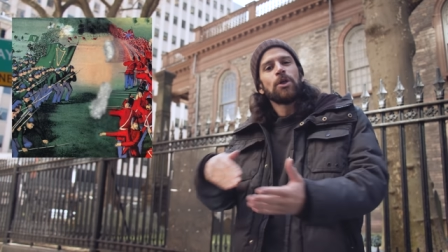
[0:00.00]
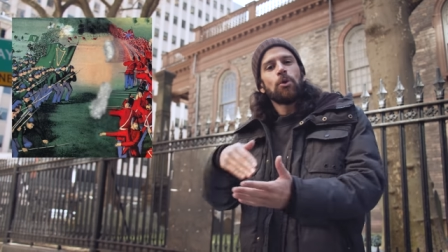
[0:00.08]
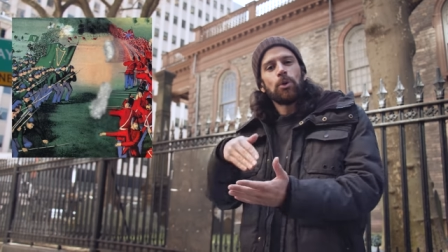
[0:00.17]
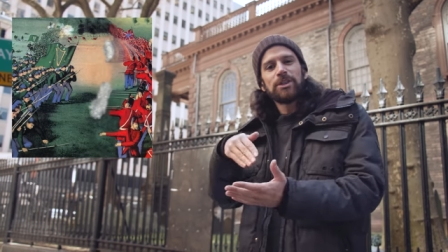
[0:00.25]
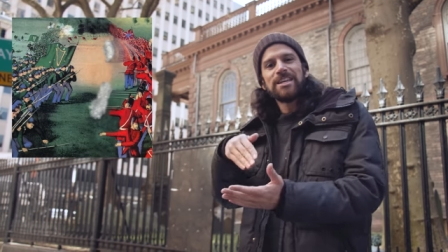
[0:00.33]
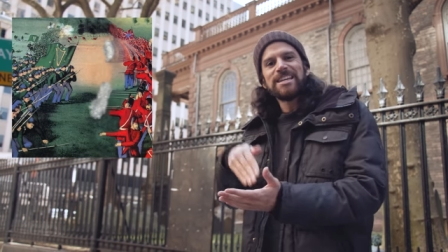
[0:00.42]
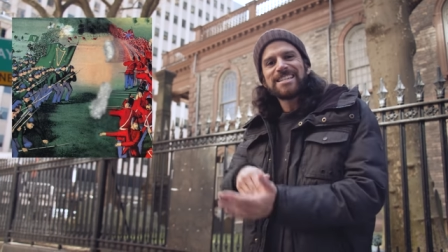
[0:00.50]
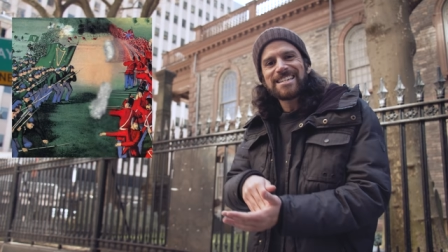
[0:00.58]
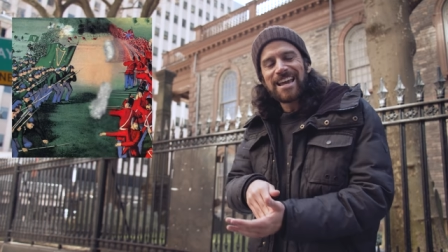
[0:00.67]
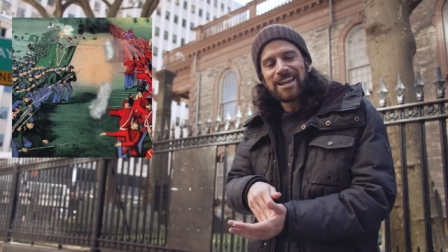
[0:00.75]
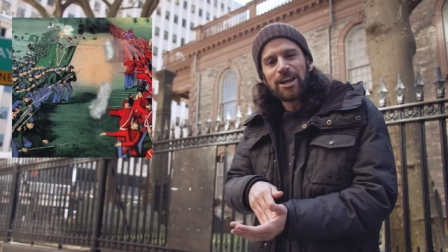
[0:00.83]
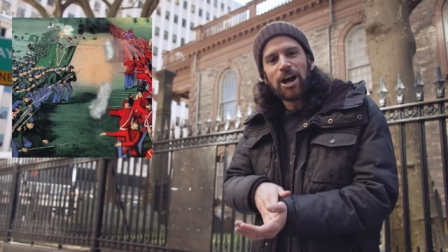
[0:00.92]
with the
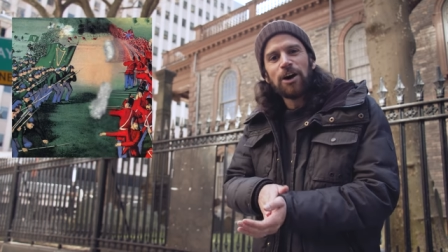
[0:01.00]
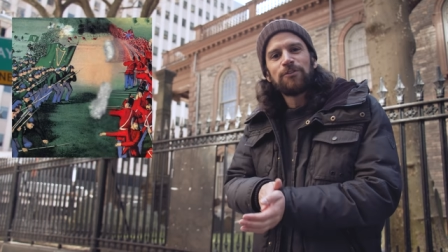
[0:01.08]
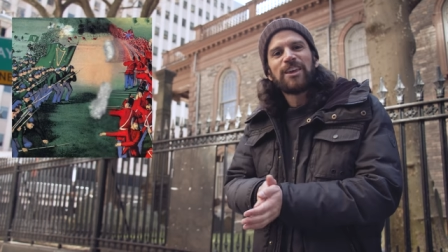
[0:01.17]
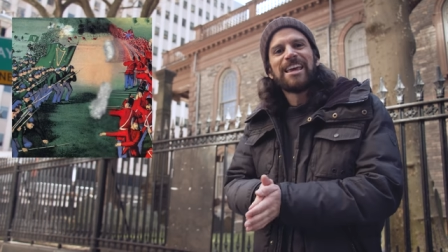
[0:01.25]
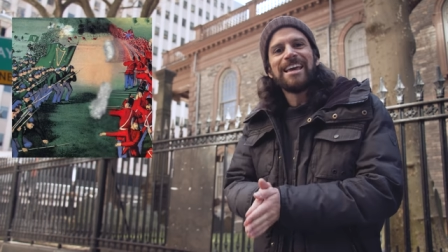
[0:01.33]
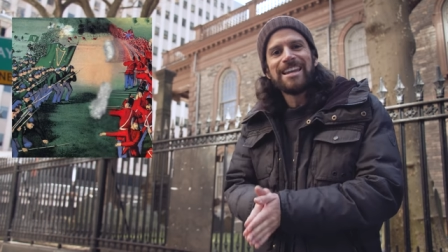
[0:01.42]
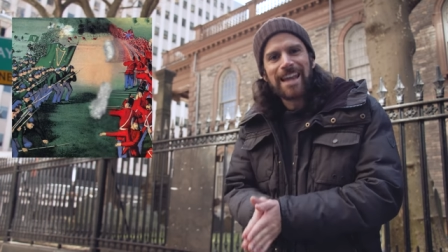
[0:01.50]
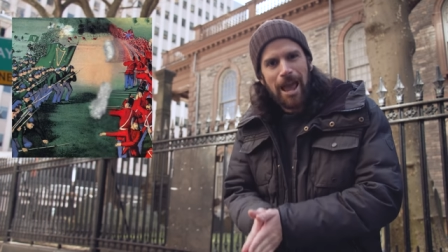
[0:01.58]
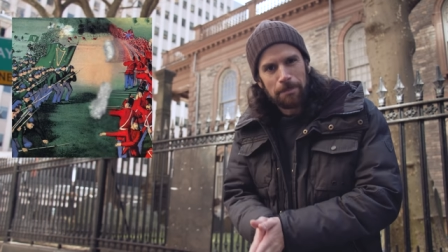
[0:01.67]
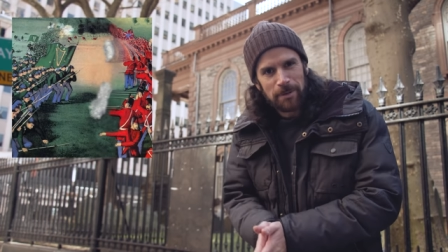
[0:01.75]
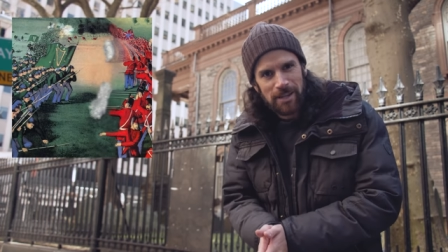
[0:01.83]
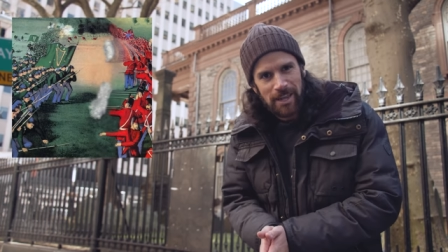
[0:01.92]
intent of
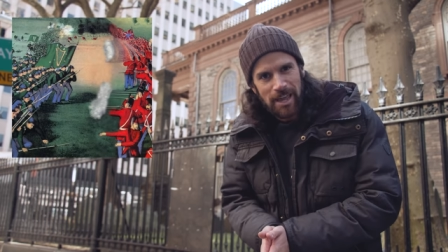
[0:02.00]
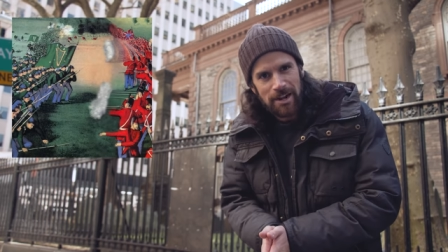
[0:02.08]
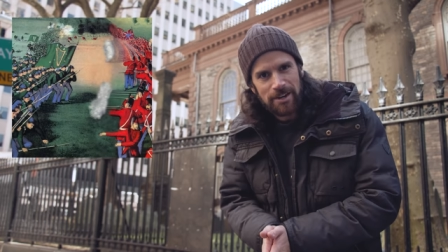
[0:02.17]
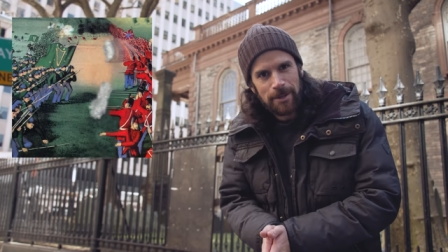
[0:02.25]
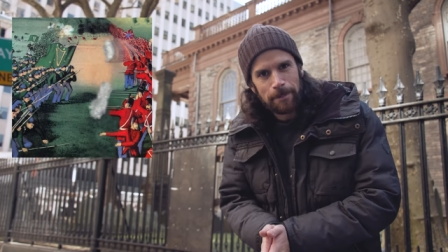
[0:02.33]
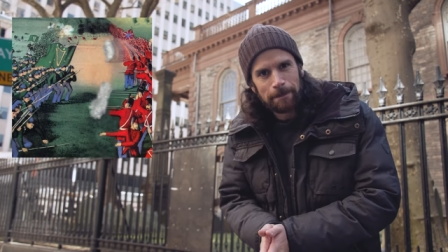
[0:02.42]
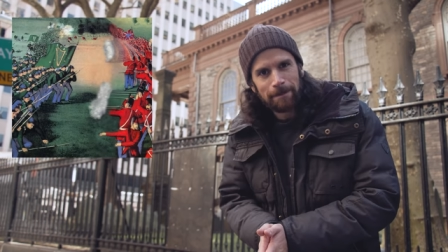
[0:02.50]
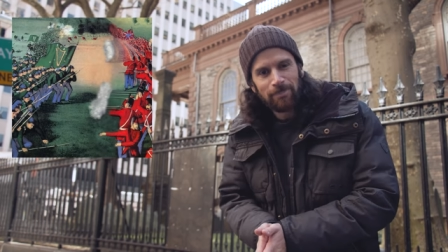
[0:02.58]
kidnapping Canada